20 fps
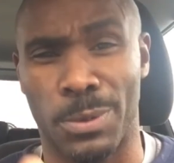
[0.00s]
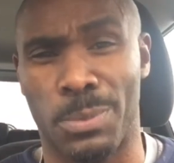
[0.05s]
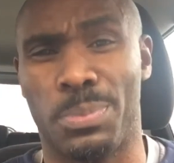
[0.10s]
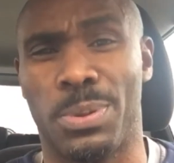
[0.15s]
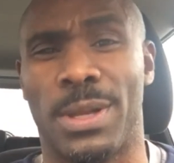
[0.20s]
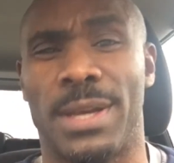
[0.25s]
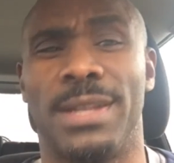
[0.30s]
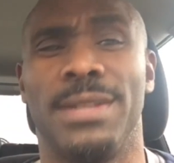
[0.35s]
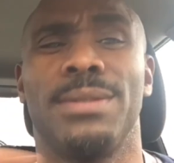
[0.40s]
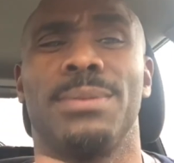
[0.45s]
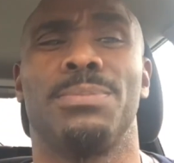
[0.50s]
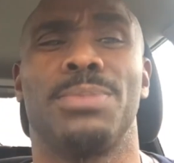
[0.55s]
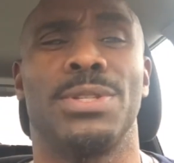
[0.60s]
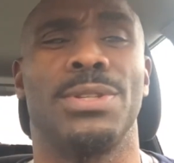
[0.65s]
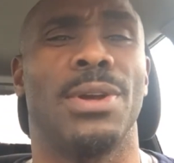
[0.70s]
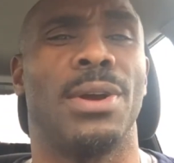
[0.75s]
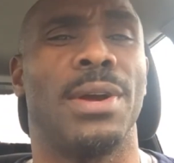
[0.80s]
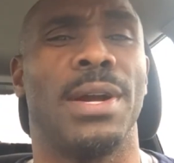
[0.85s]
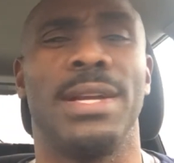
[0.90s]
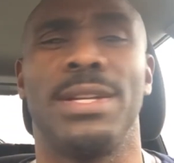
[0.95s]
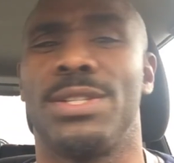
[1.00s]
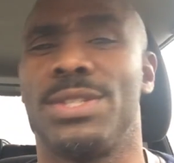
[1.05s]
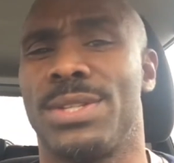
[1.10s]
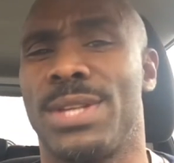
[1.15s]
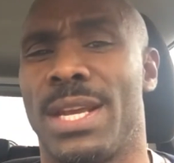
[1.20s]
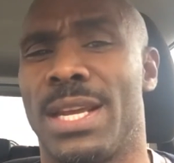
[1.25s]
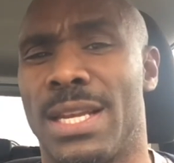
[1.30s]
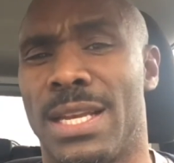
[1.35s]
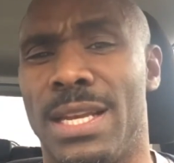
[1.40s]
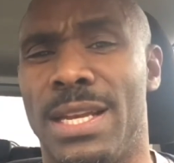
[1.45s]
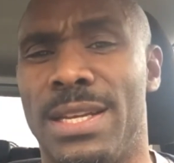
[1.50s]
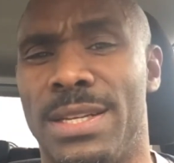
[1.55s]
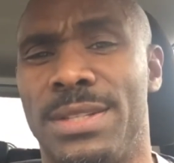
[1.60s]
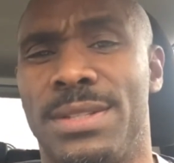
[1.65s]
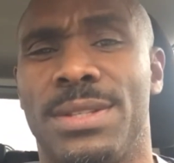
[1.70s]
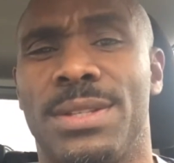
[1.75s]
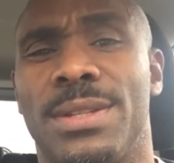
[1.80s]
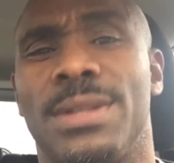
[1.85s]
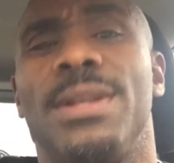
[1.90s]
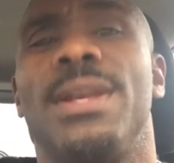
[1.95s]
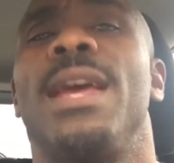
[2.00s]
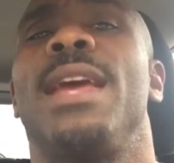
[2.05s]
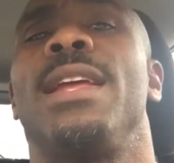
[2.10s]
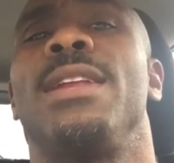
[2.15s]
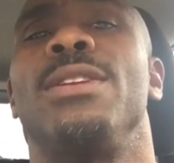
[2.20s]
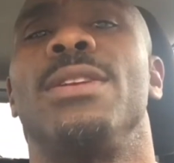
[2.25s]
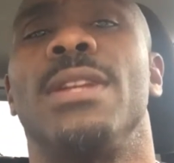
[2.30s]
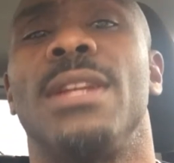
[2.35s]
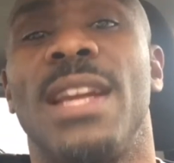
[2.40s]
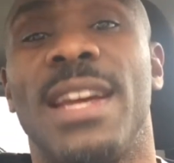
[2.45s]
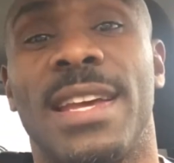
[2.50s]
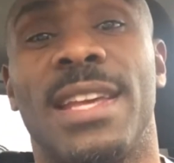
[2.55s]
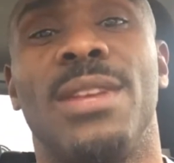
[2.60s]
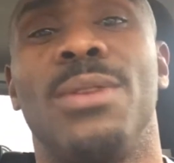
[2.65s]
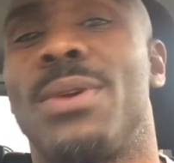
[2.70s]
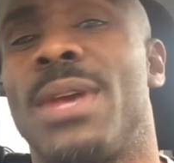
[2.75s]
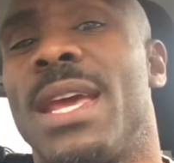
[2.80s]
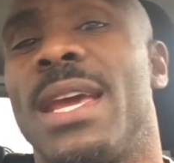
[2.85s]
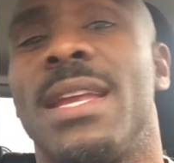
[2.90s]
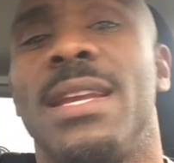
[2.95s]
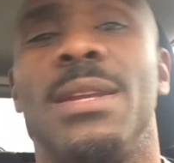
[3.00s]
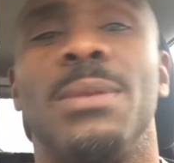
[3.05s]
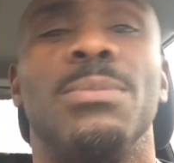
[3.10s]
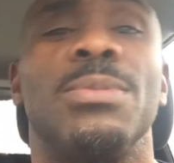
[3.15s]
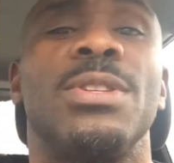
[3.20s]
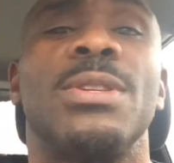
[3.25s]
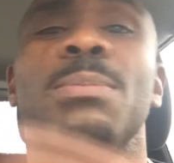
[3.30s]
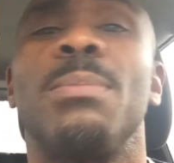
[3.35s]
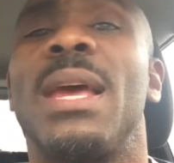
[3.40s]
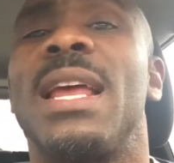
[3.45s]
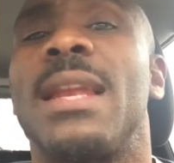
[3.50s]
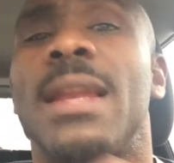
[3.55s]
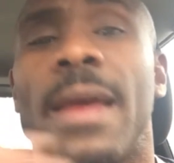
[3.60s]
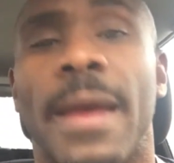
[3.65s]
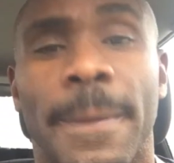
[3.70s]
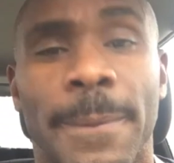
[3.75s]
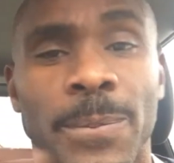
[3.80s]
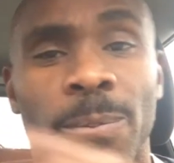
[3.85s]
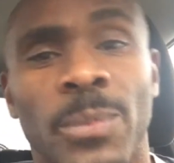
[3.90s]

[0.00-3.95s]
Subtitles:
placed. I'm sorry, just had lunch, and you're lucky you can't even smell that.